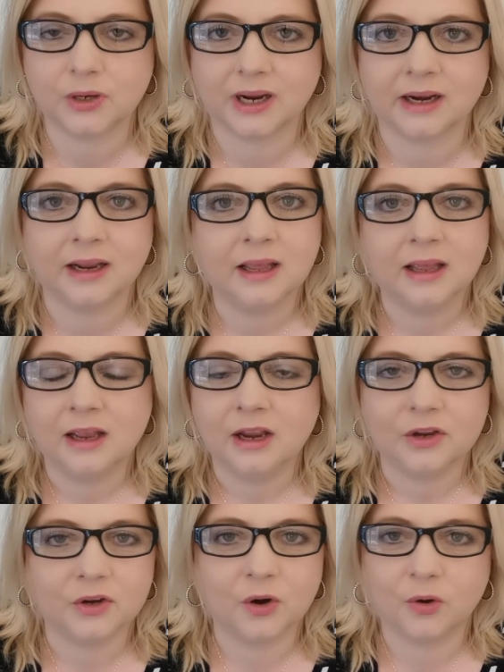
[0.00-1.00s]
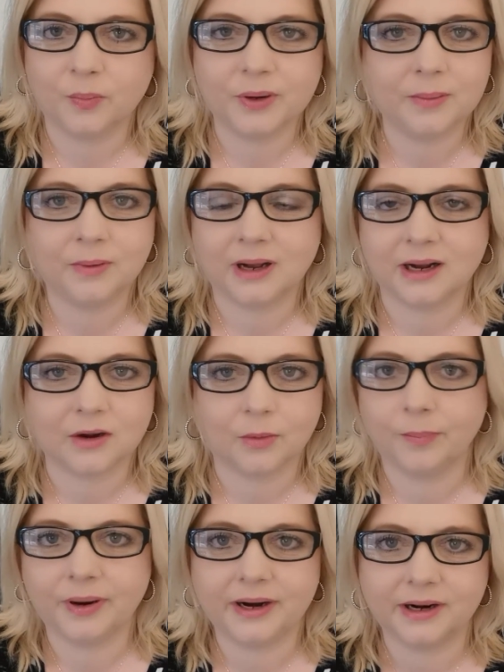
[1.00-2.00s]
And you know, people are
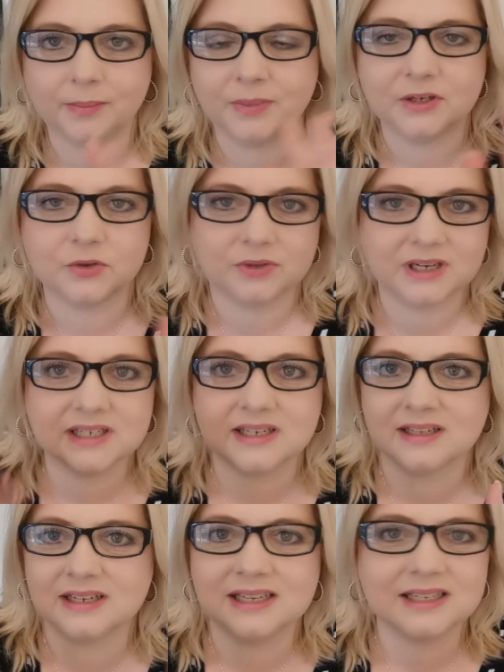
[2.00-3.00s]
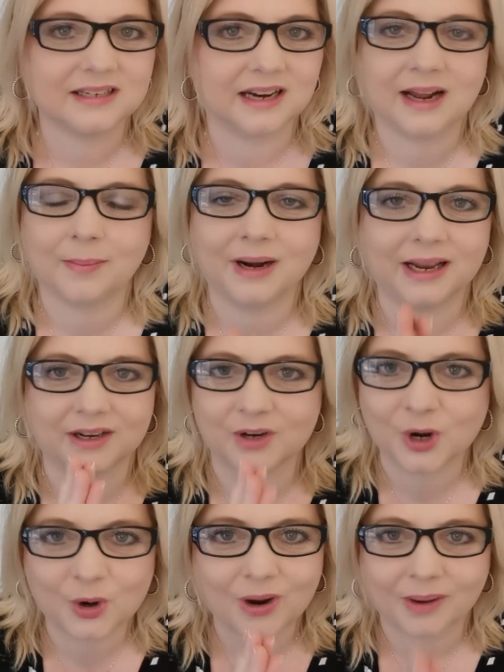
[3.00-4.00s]
comparing me to this and this, and I'm like,
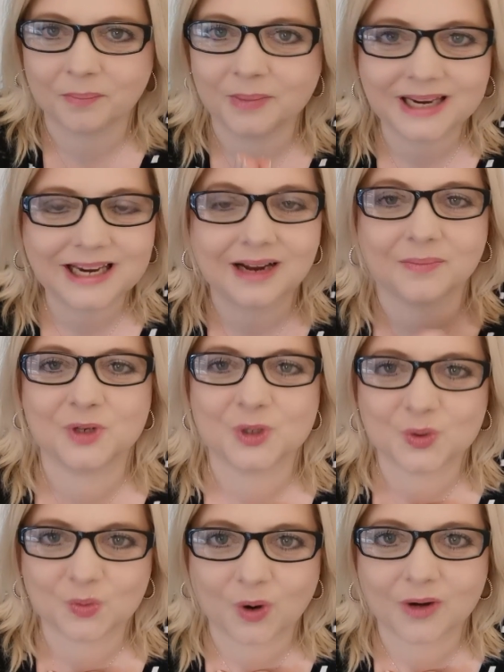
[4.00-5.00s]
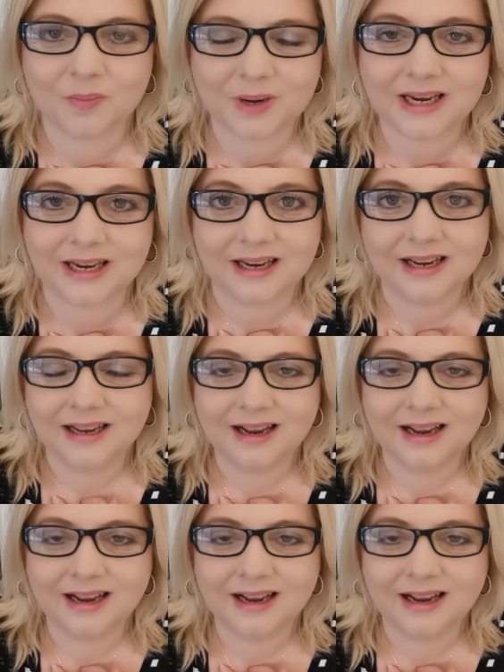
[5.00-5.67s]
no, I'm me. I'm just one me.